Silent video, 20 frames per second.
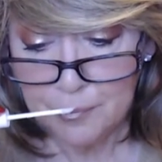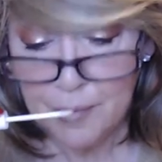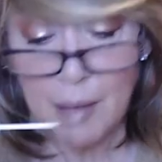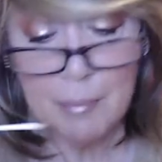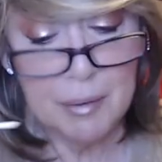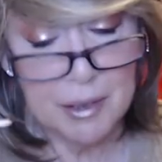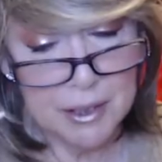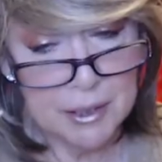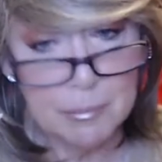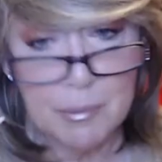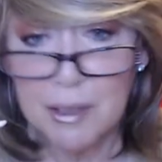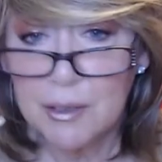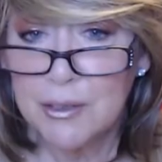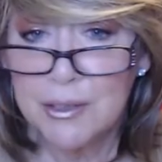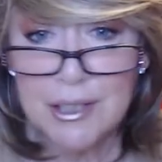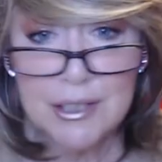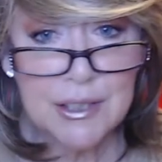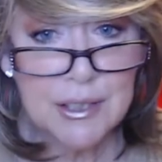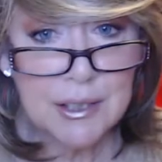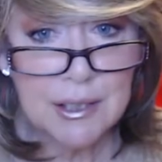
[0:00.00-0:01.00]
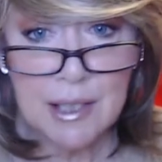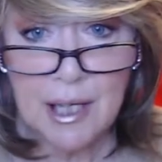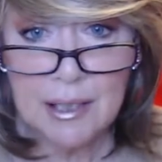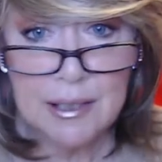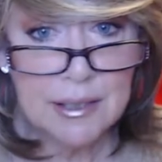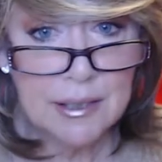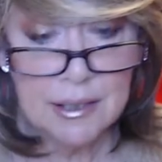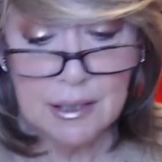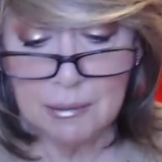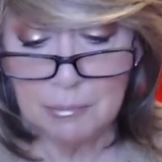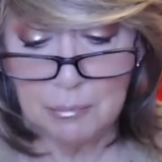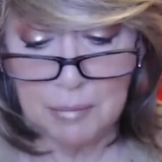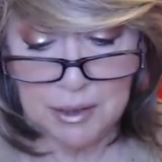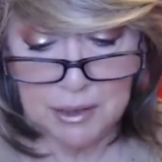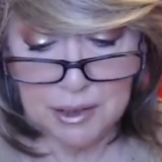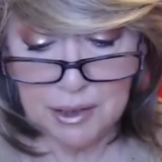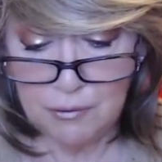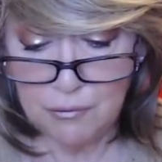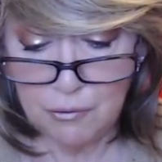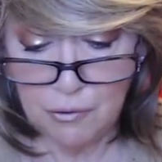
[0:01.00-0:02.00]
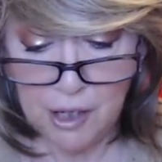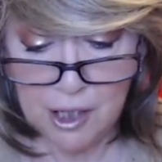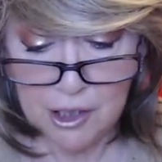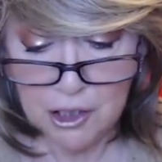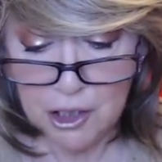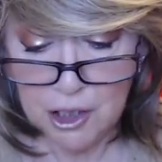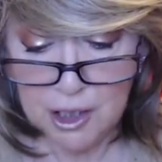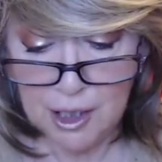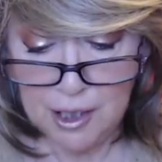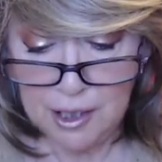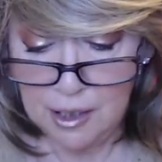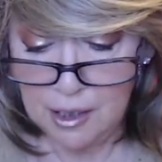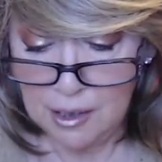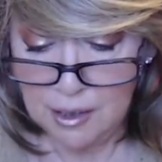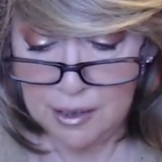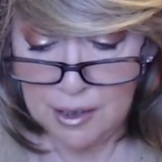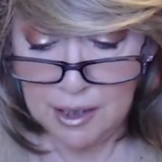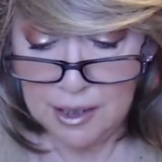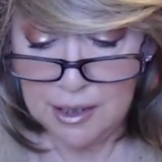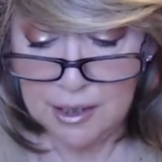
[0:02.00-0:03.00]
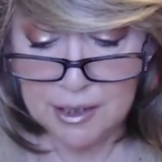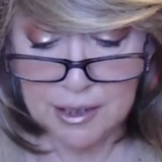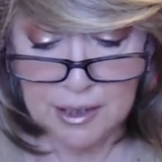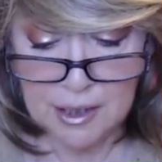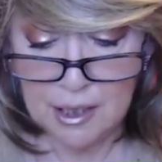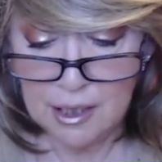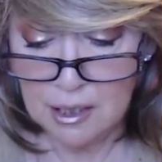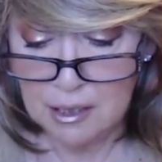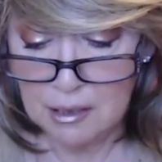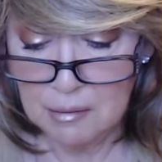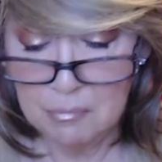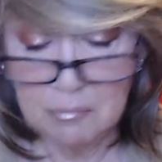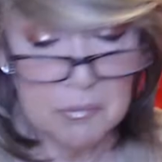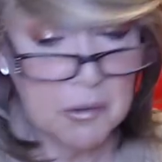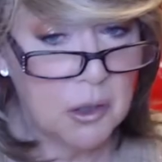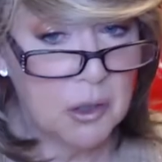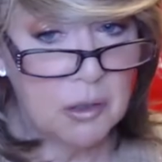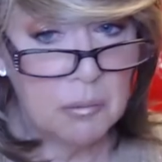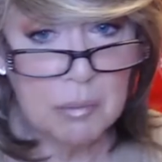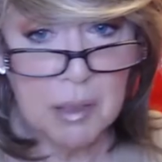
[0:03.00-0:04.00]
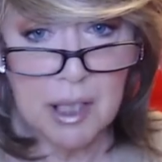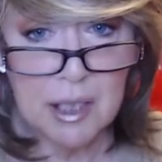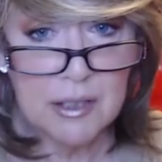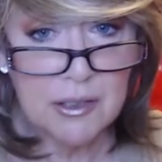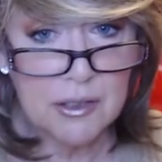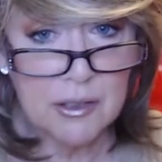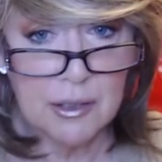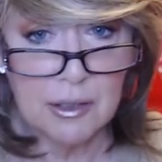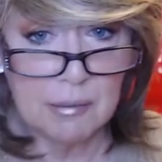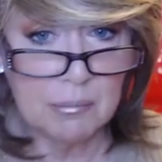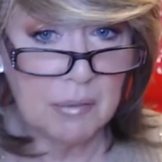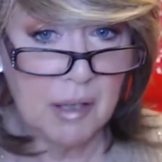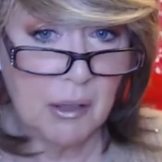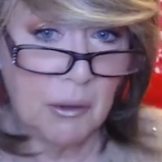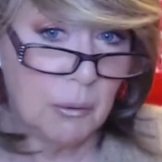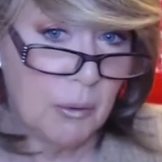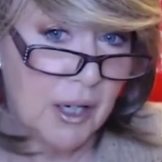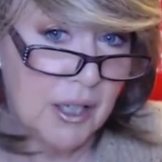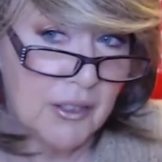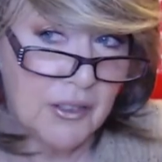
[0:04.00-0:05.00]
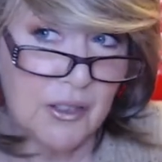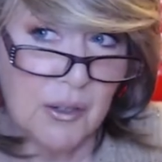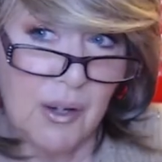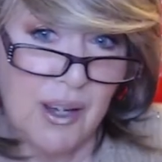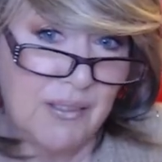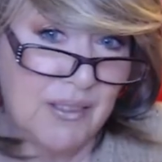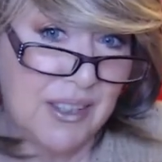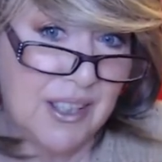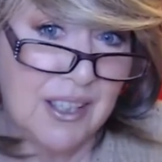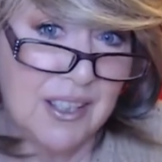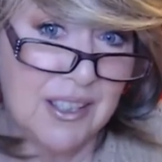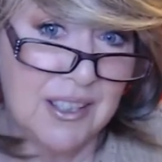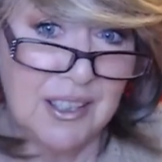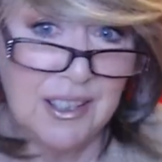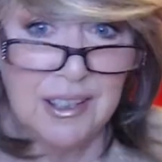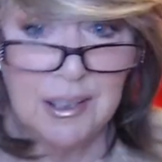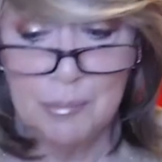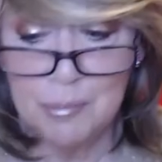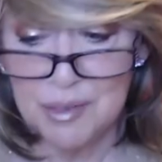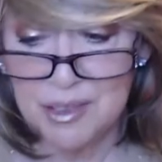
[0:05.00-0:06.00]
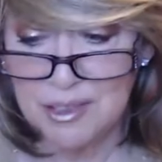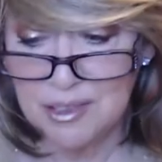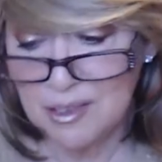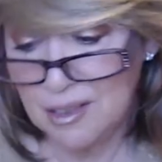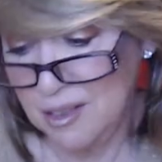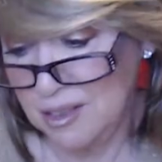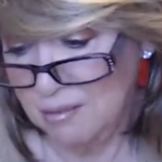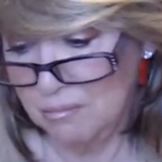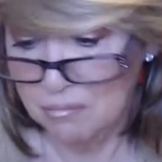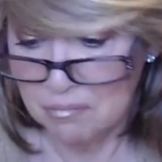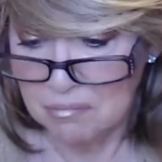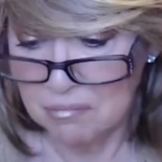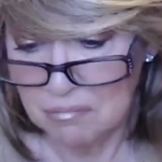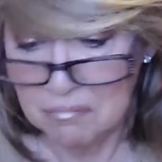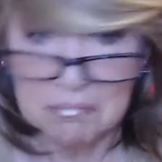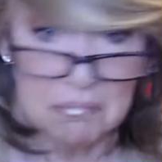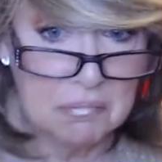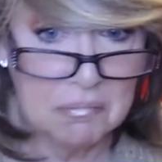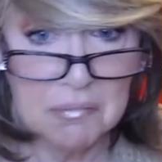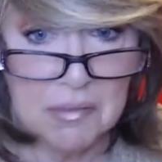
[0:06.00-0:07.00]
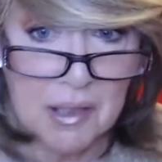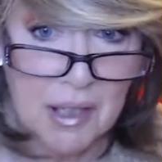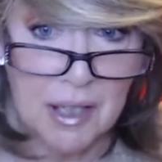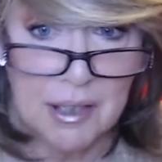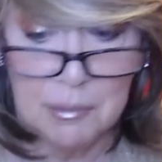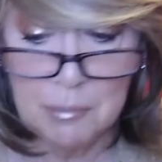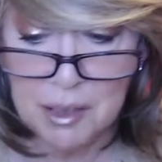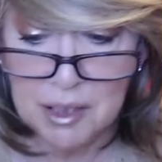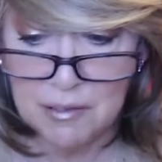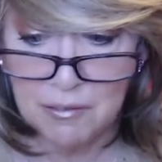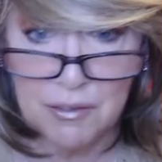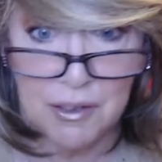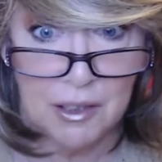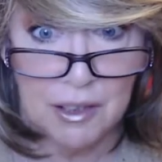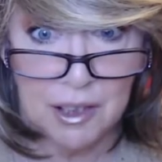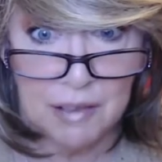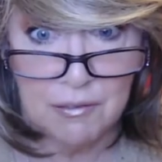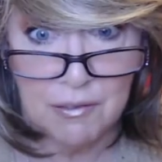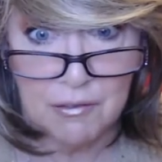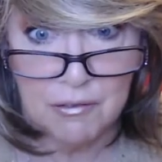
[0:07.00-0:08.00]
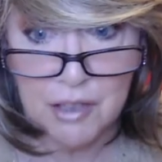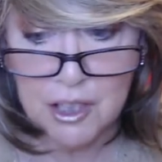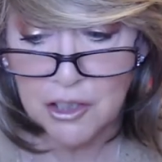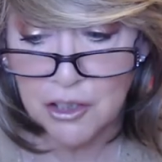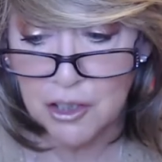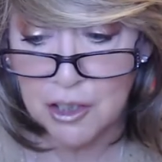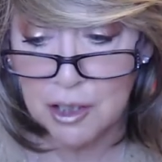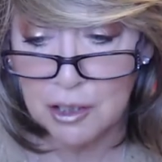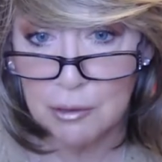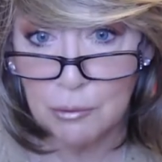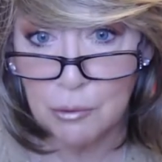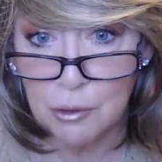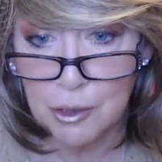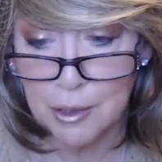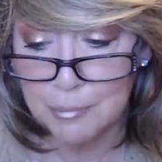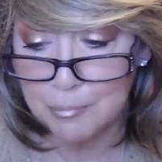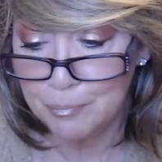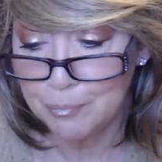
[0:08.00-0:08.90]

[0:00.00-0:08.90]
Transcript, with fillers: but it smells just nice and minty fresh, like a nice um, toothpaste or mouthwash. So having that on your lips is gonna gonna make you feel even fresher than you were.